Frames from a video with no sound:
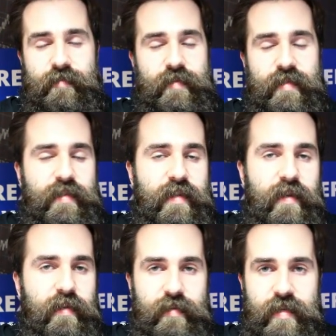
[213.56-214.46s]

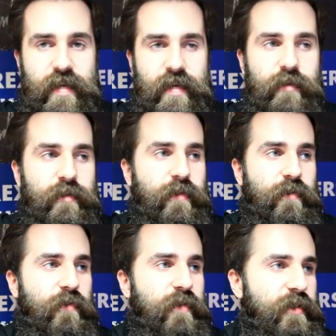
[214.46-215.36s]
still he got
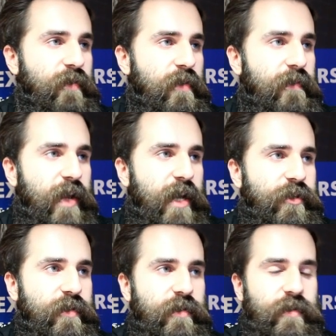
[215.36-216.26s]
through this
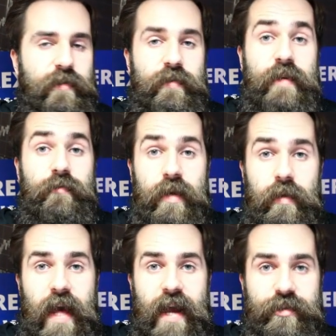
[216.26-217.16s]
verification, so he
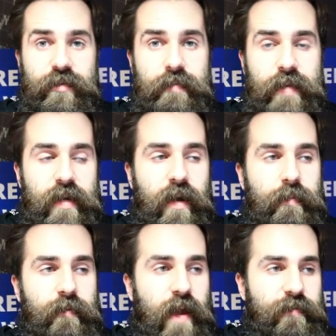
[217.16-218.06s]
will actually
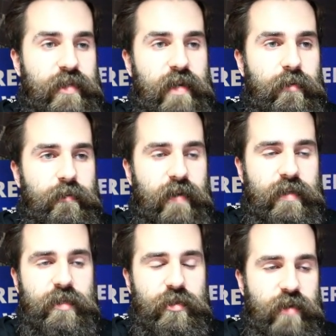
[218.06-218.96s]
become FTMO
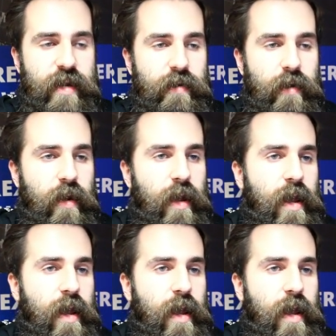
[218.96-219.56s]
funded trader.